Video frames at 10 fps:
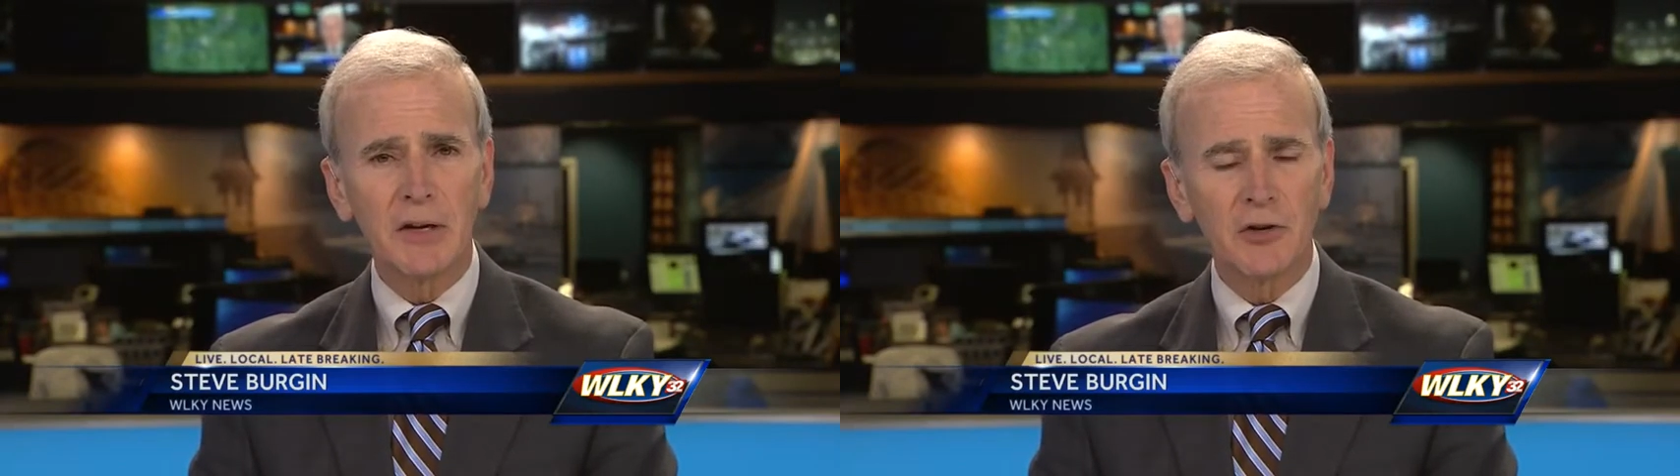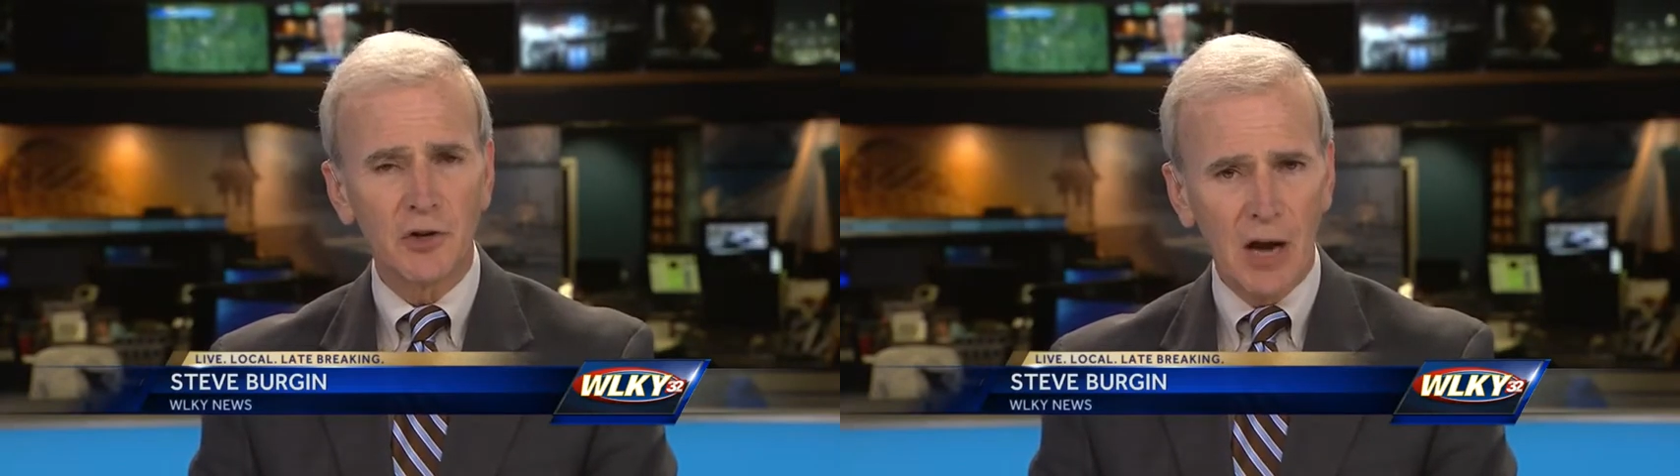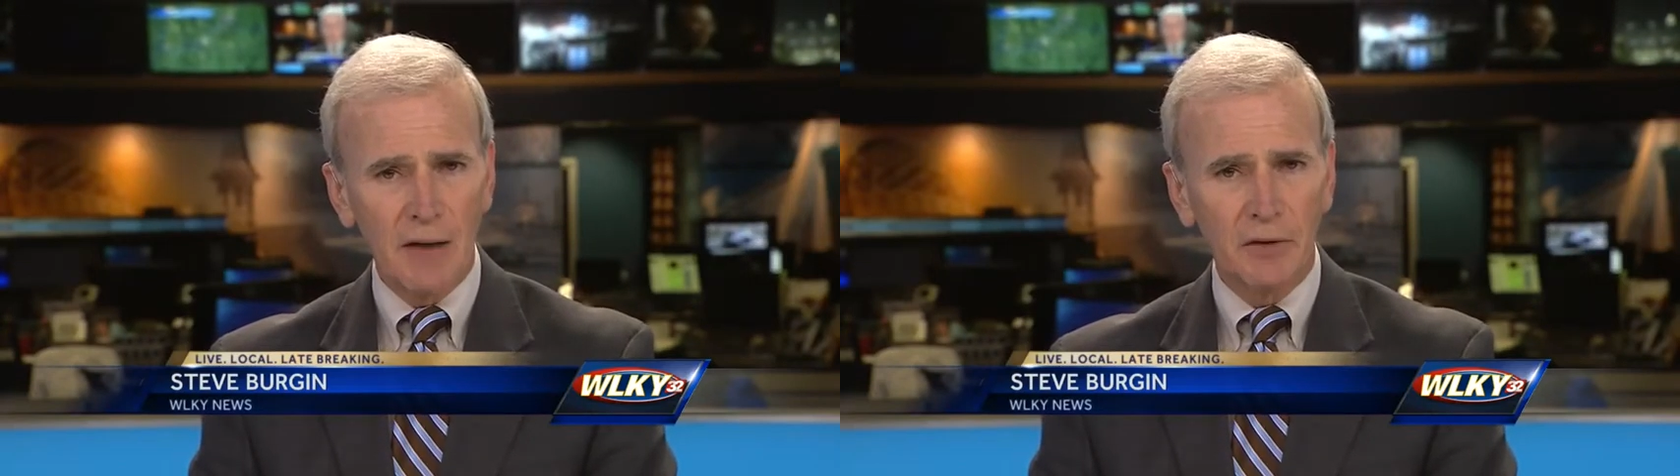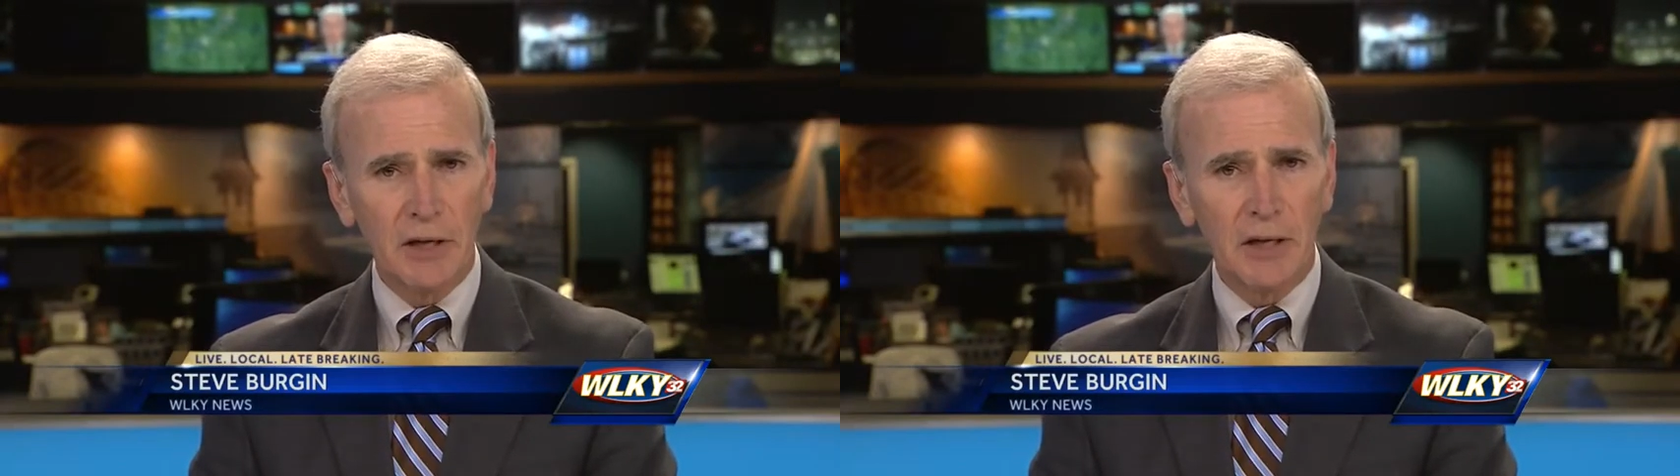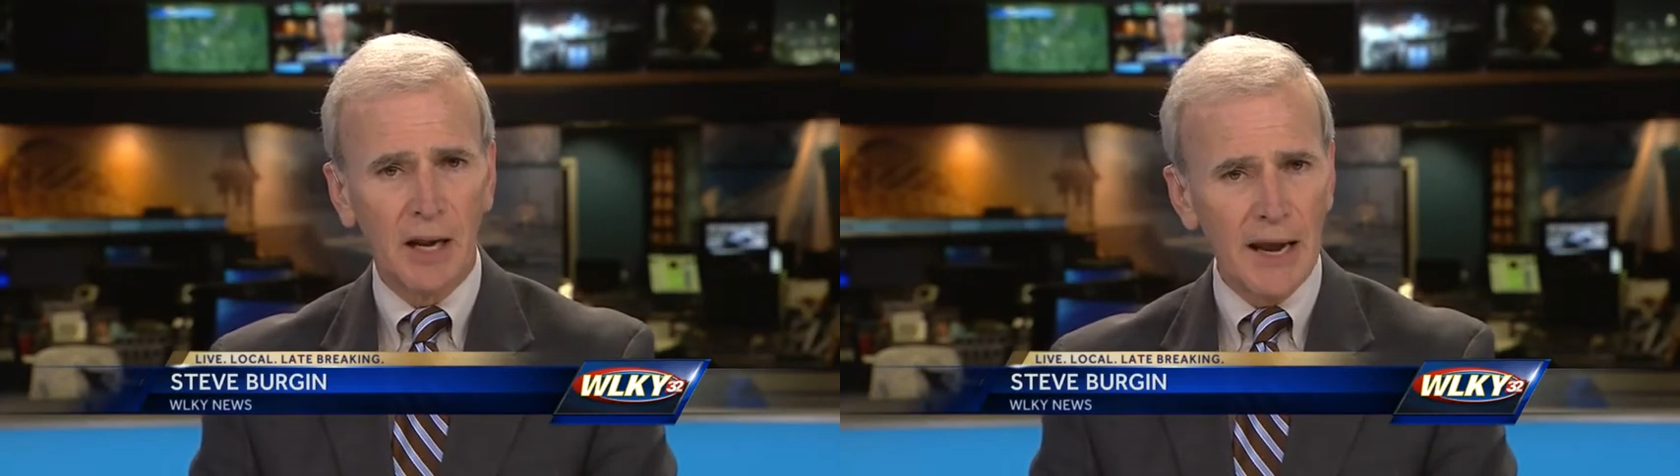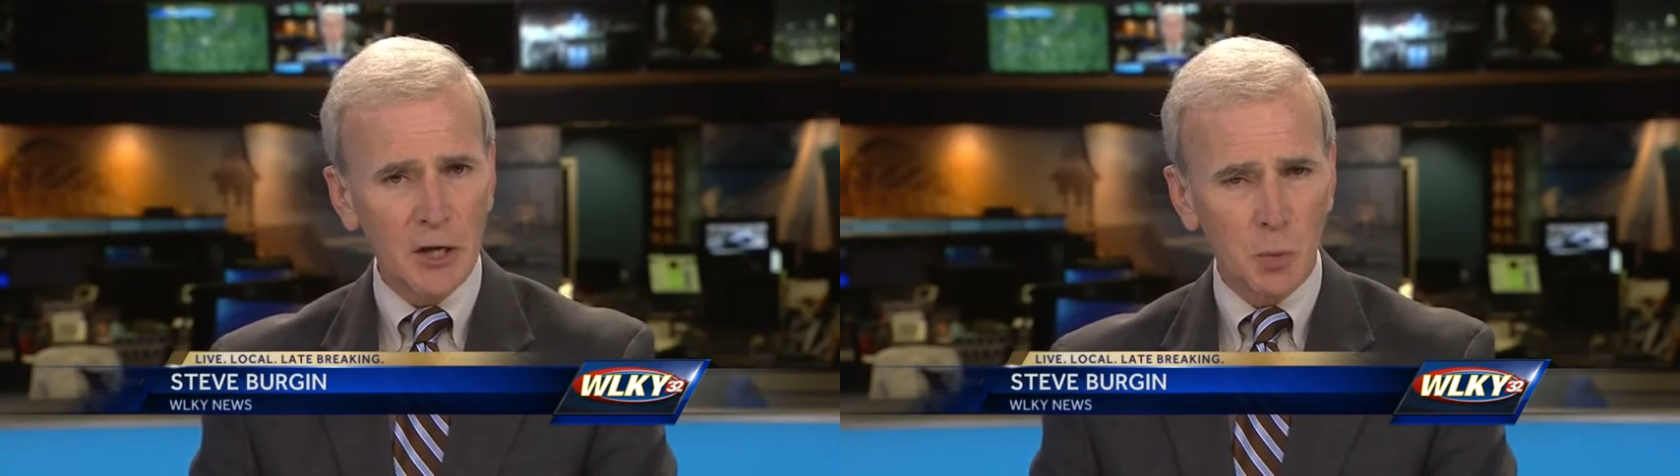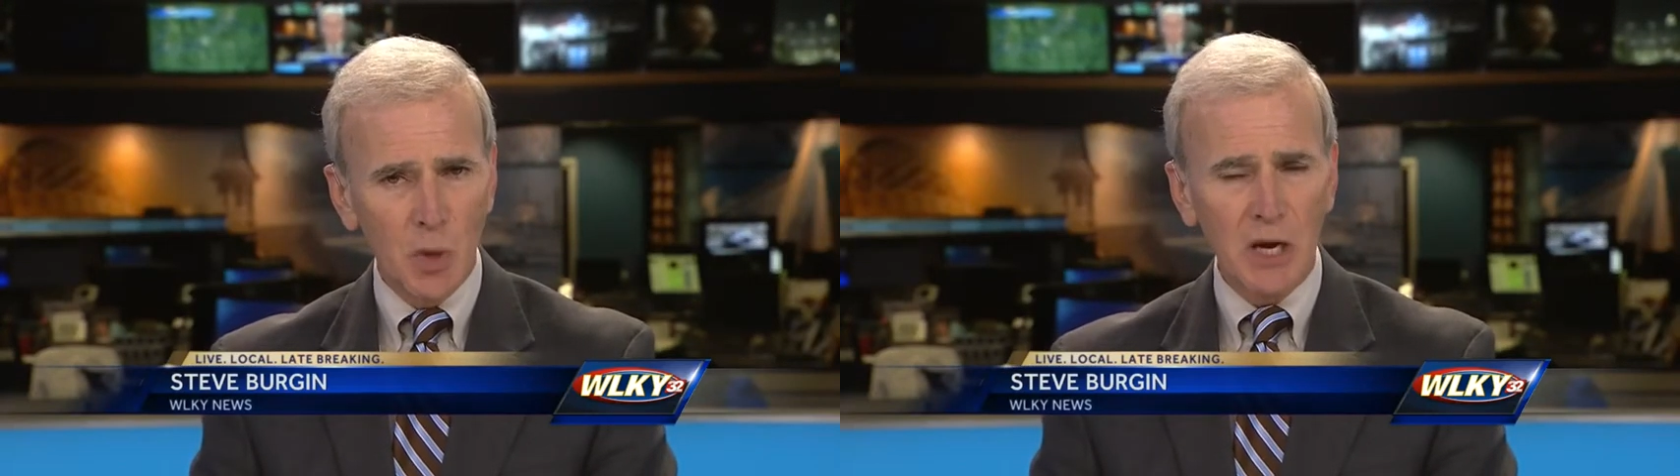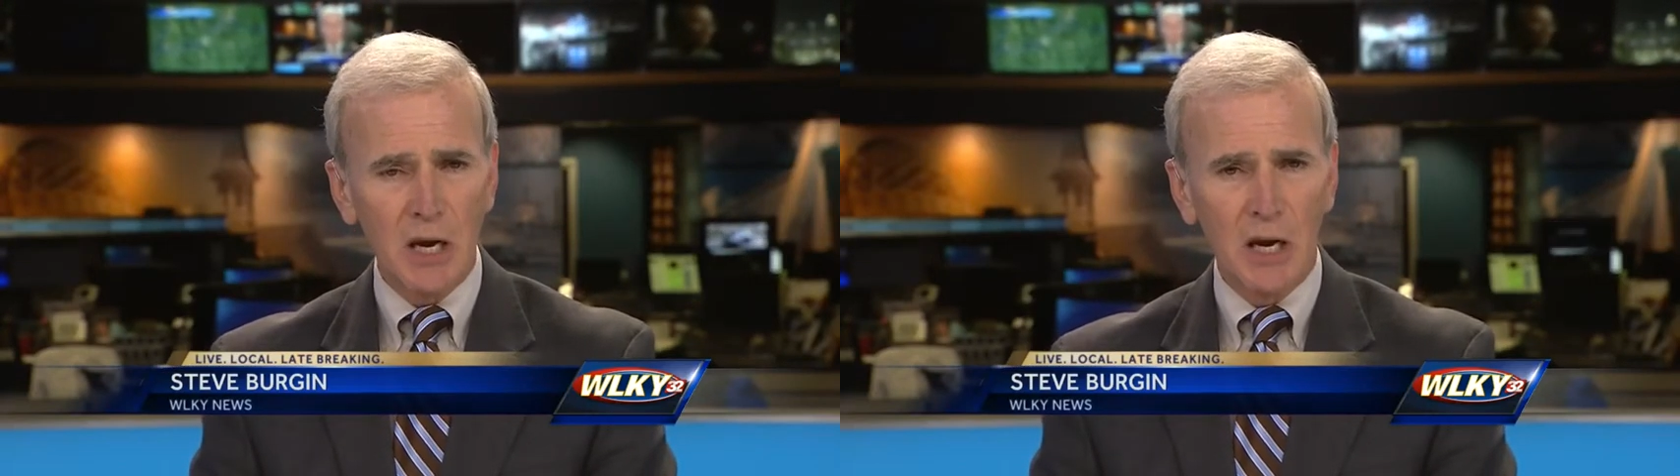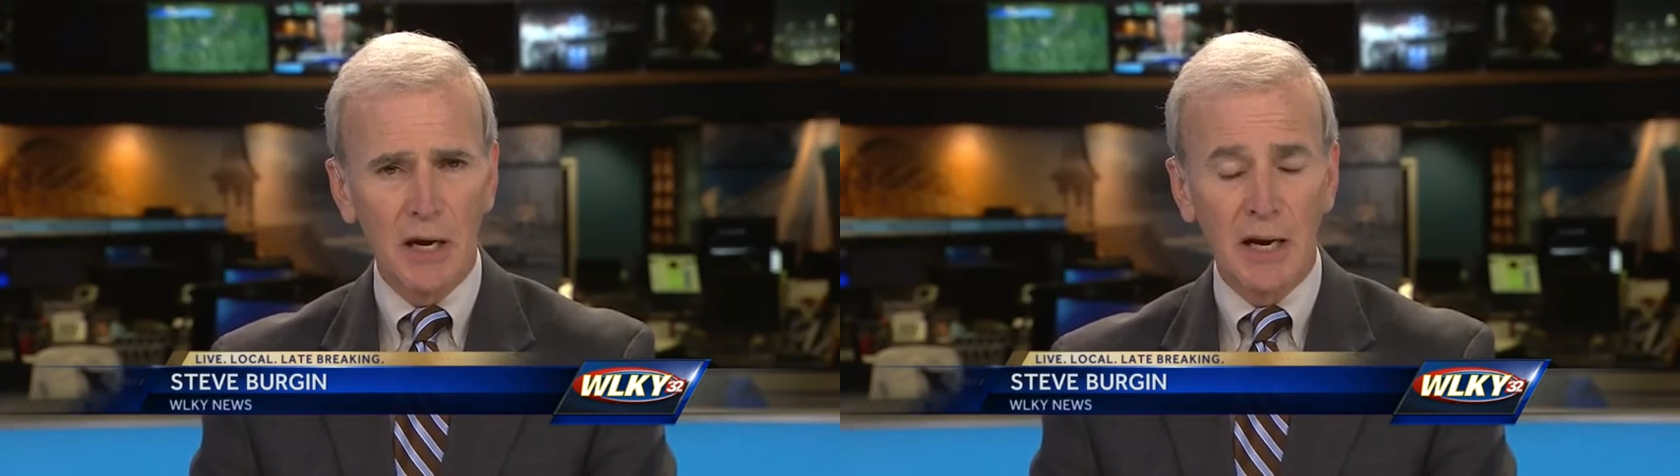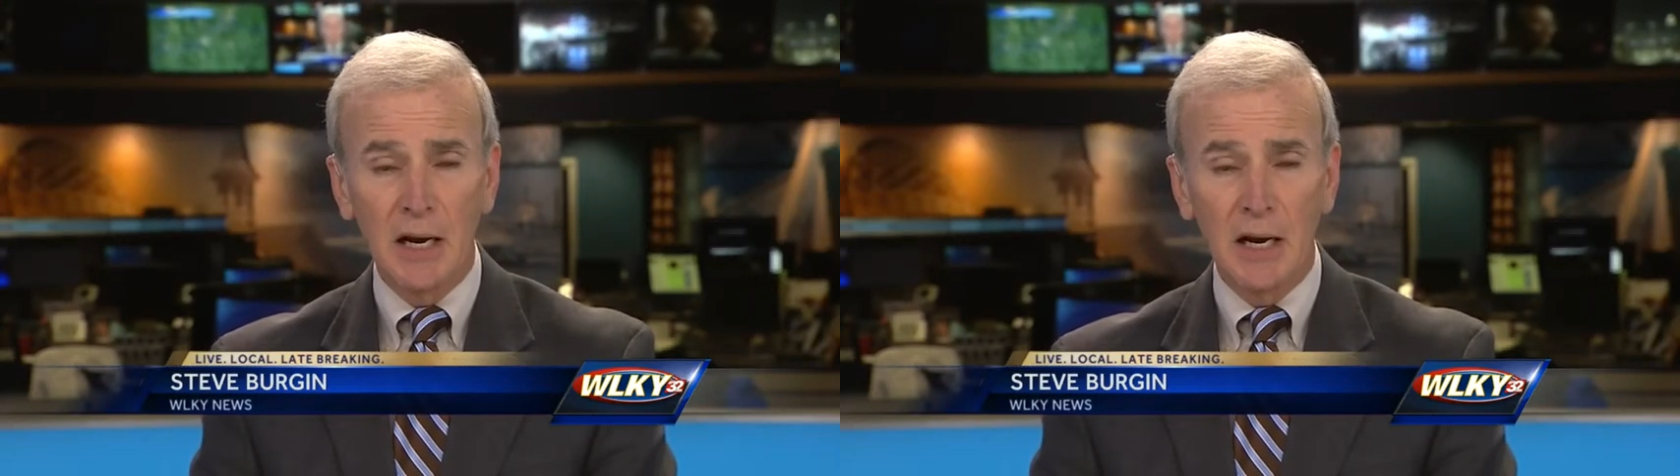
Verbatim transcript: Shively last weekend.